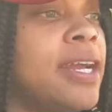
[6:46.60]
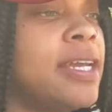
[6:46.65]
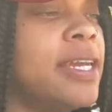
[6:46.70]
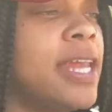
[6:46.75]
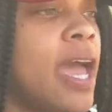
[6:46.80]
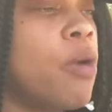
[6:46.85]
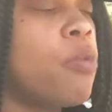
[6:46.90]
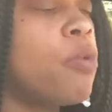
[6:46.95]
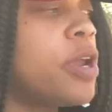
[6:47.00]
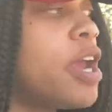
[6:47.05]

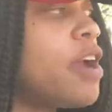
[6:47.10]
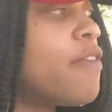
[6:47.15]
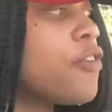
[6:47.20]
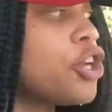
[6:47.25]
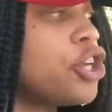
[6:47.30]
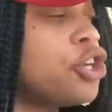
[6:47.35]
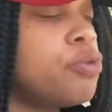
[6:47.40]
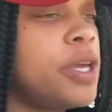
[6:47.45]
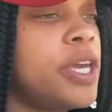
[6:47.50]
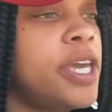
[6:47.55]
that whatever
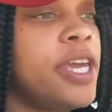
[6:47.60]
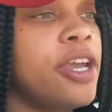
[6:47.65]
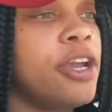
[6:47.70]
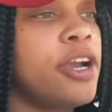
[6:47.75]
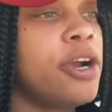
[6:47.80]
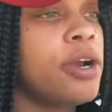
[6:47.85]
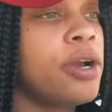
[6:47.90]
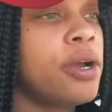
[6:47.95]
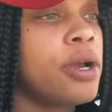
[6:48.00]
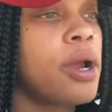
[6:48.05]
you
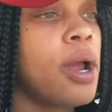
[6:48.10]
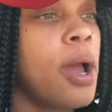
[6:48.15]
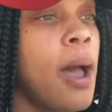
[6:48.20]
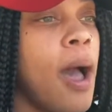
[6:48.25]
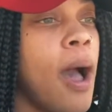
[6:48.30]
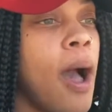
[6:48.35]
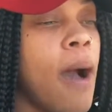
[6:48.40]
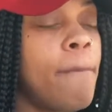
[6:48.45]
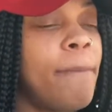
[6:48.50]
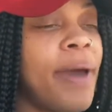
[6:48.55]
hear
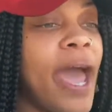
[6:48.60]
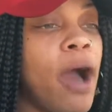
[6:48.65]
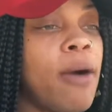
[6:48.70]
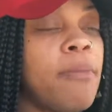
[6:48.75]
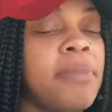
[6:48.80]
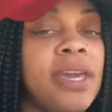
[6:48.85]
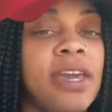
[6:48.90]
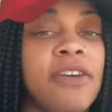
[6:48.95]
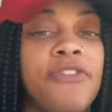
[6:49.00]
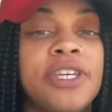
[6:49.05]
about
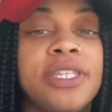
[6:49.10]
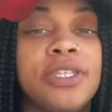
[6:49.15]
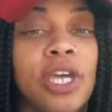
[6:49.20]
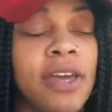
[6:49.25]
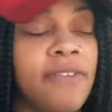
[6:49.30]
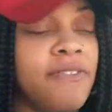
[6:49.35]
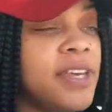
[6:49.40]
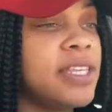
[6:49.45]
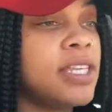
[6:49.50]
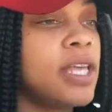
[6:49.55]
me,
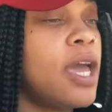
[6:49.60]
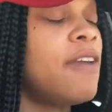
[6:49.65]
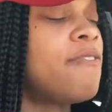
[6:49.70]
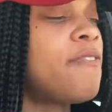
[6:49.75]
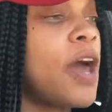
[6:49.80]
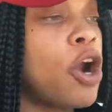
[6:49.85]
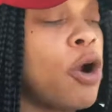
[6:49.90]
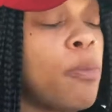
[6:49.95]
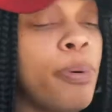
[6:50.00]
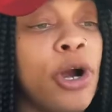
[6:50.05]
if
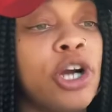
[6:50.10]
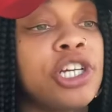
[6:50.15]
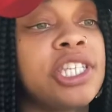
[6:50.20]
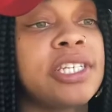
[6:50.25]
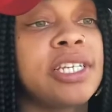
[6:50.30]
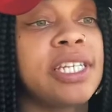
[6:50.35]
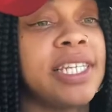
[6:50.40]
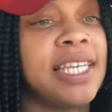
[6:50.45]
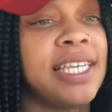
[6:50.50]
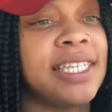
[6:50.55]
I don't
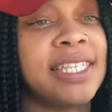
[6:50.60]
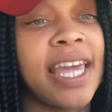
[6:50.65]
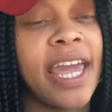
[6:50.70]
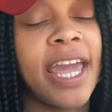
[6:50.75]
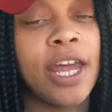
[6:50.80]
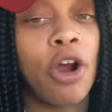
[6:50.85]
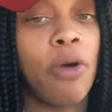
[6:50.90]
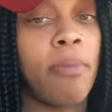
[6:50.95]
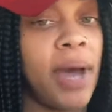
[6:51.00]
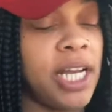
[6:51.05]
personally say
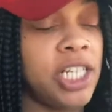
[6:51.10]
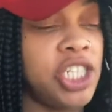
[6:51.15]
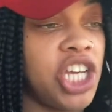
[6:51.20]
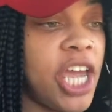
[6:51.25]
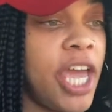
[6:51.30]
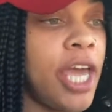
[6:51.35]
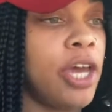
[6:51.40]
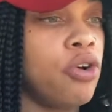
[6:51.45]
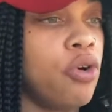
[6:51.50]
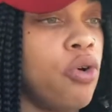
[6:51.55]
it on my
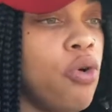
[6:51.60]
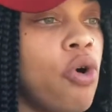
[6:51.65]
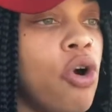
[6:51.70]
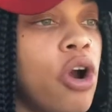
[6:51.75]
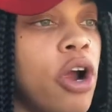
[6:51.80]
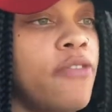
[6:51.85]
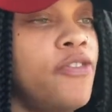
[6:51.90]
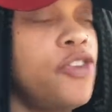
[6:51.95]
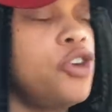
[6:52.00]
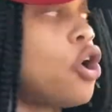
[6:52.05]
channel, or
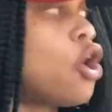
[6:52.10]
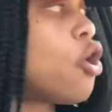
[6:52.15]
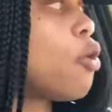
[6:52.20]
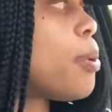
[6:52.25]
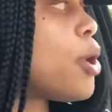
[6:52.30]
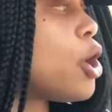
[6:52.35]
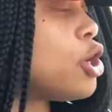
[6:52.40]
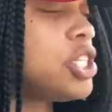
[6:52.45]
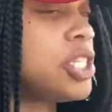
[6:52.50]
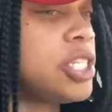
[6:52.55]
if you don't
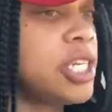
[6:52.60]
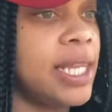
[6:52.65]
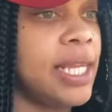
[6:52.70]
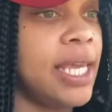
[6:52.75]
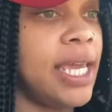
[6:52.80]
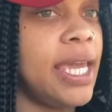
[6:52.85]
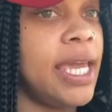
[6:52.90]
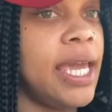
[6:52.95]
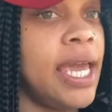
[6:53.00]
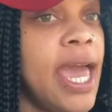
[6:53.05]

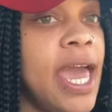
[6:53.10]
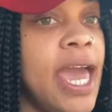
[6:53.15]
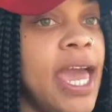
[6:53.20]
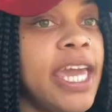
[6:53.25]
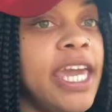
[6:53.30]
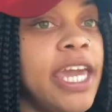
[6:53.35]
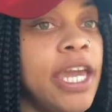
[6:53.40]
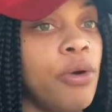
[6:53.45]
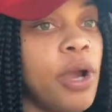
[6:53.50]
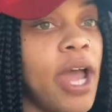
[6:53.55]
personally
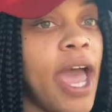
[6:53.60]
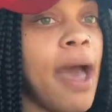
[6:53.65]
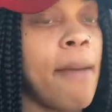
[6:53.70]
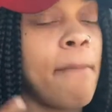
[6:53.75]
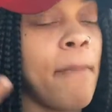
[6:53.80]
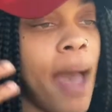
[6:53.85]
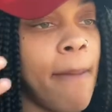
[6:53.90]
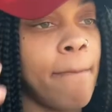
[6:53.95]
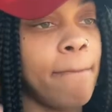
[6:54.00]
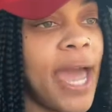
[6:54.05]
hear it out
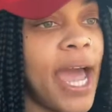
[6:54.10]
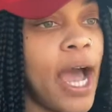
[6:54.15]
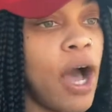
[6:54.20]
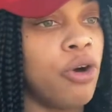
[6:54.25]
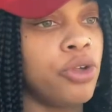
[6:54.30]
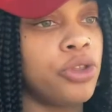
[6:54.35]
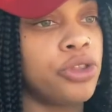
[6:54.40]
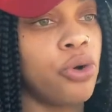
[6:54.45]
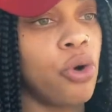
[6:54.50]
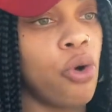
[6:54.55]
my
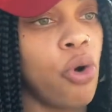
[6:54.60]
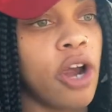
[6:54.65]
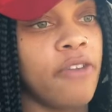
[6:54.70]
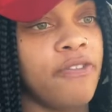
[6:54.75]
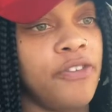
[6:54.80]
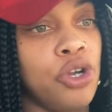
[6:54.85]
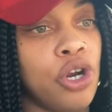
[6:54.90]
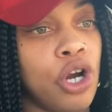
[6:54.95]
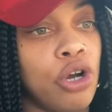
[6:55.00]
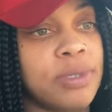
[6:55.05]
mouth, or
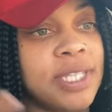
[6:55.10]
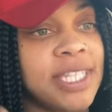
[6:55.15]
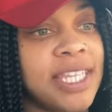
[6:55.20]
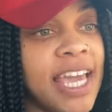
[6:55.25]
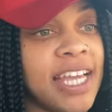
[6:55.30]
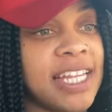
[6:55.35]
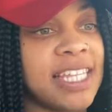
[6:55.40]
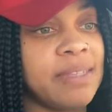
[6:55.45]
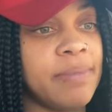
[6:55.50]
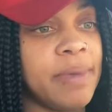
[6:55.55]
if you don't
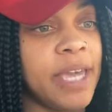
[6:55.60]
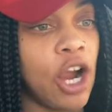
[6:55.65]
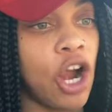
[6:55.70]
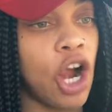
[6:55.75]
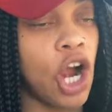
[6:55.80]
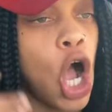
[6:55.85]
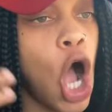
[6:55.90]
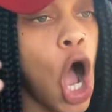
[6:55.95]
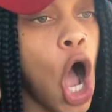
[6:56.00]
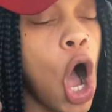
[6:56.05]
text me or
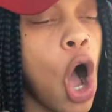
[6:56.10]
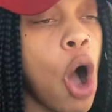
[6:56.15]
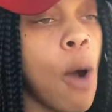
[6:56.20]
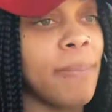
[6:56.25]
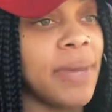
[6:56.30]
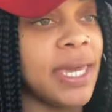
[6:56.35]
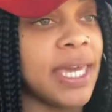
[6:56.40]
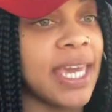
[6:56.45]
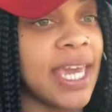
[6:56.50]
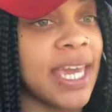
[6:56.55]
call
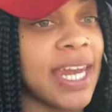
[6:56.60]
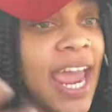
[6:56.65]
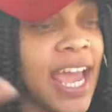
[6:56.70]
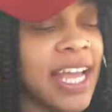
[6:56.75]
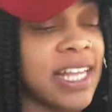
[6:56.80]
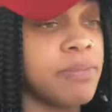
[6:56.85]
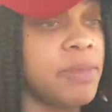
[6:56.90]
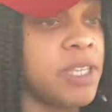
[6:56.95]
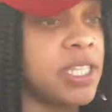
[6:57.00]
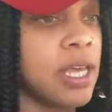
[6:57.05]
me and
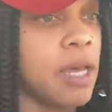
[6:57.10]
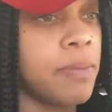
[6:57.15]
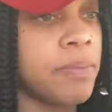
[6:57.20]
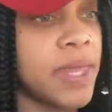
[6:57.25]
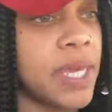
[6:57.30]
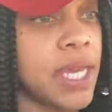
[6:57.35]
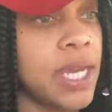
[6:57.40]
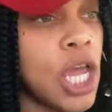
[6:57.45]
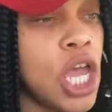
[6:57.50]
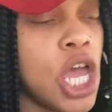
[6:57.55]
ask me
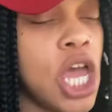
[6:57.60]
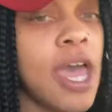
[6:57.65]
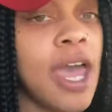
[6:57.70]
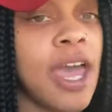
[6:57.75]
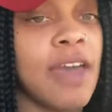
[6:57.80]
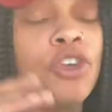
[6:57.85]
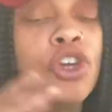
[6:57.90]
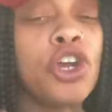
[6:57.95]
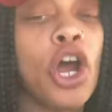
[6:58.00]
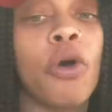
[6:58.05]
something,
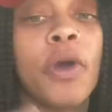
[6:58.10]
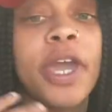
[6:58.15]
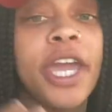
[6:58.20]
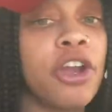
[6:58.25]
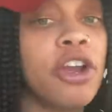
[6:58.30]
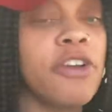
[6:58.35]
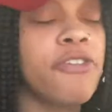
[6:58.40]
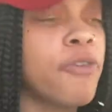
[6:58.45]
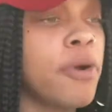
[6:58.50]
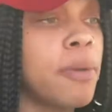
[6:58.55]
if you don't
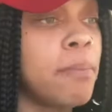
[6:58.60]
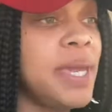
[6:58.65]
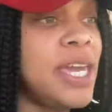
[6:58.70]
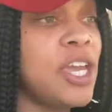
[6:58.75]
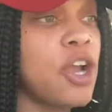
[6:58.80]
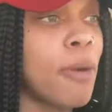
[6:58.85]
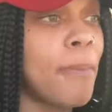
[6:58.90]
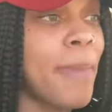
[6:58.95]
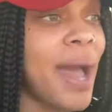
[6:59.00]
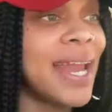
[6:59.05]
hear it from me
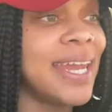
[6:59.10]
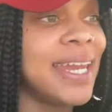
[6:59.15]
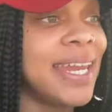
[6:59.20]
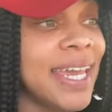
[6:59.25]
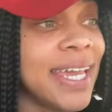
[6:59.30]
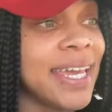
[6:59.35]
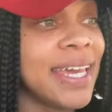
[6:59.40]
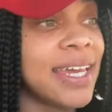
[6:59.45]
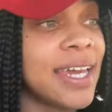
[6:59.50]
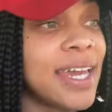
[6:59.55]
or my
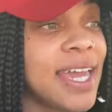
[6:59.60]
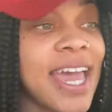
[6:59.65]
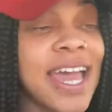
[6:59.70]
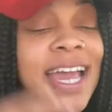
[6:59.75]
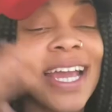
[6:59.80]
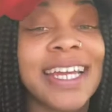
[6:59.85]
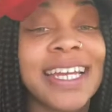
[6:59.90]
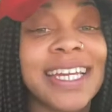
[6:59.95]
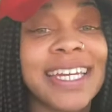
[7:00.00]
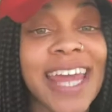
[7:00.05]

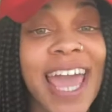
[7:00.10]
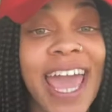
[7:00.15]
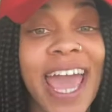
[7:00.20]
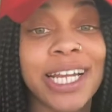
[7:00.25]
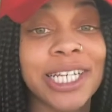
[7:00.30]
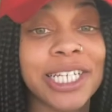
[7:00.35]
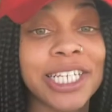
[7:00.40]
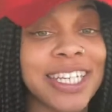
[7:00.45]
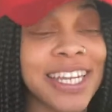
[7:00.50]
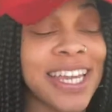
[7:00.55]
nigga,
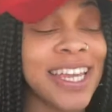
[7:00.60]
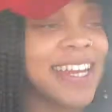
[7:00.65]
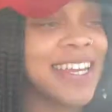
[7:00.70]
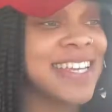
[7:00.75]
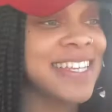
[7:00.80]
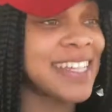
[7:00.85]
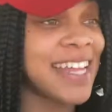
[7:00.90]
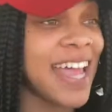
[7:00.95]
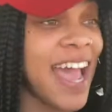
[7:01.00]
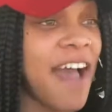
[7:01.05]
that shit
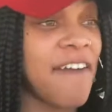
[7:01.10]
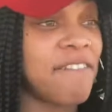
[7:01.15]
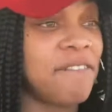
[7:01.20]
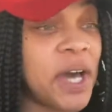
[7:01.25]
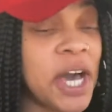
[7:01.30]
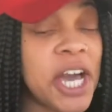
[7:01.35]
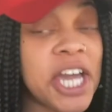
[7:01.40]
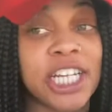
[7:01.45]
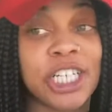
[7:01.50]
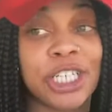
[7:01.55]
is not
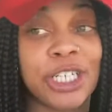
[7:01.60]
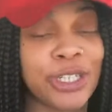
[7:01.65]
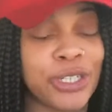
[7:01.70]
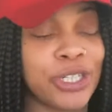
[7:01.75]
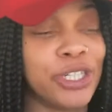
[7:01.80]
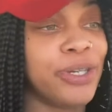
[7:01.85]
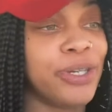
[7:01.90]
fucking true.